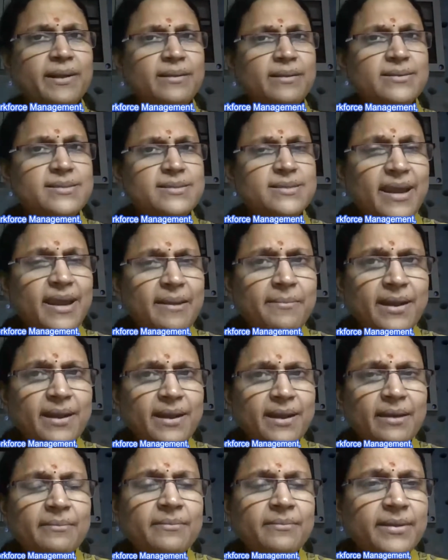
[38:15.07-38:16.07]
but at the same
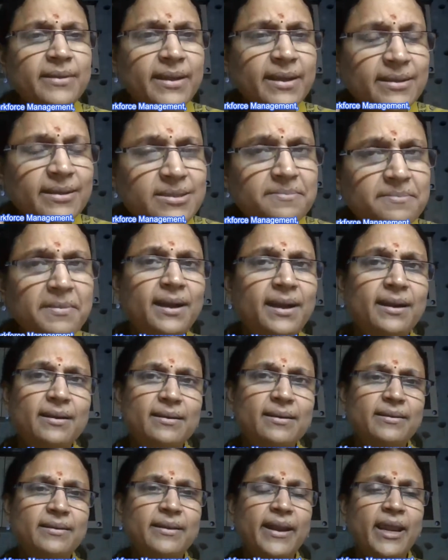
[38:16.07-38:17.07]
time they are smart,
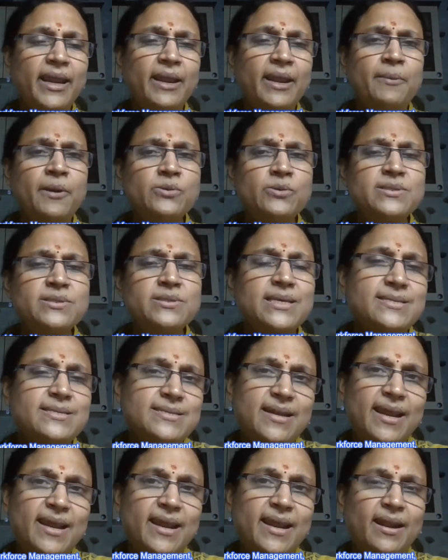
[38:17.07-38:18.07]
they are able to
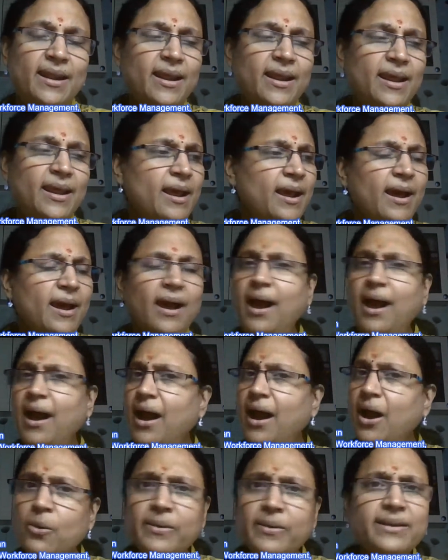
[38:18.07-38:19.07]
sustain.
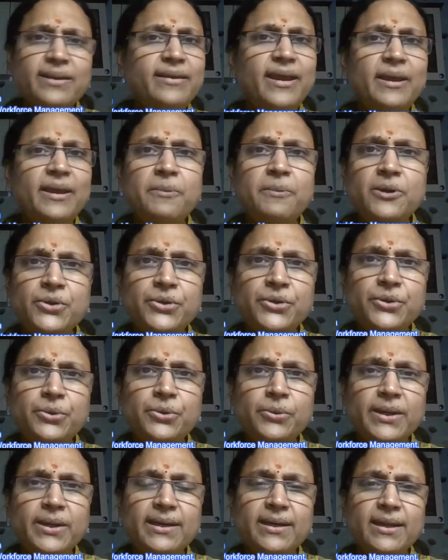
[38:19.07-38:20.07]
How are they able to
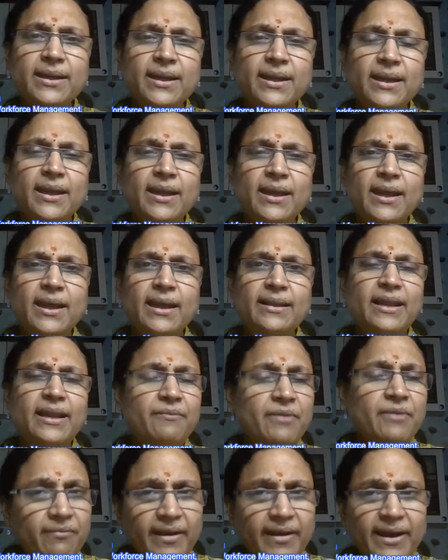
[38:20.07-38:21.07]
do it?
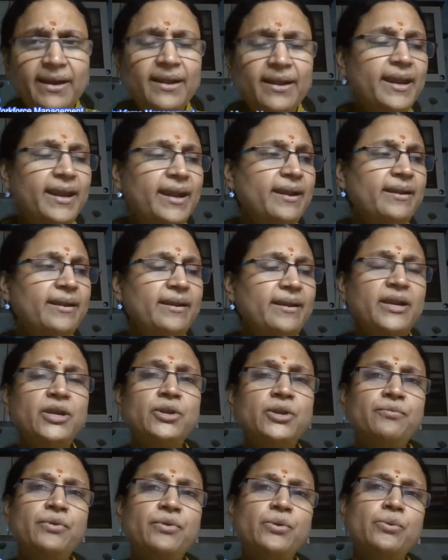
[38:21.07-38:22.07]
Then we went ahead and
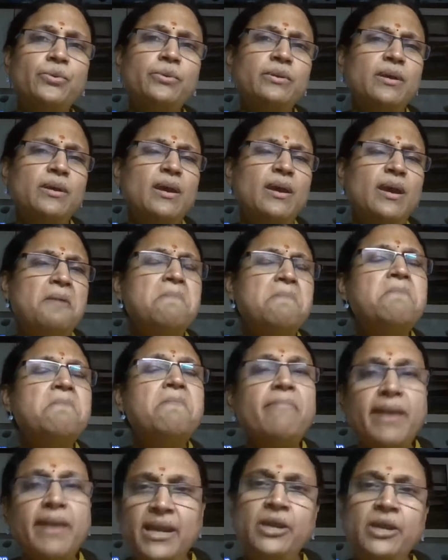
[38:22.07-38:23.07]
interviewed
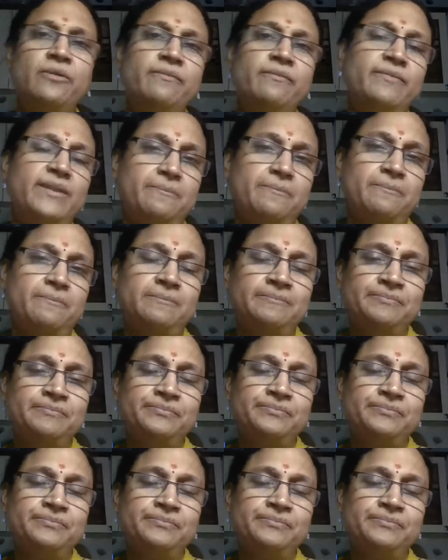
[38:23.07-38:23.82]
many of them.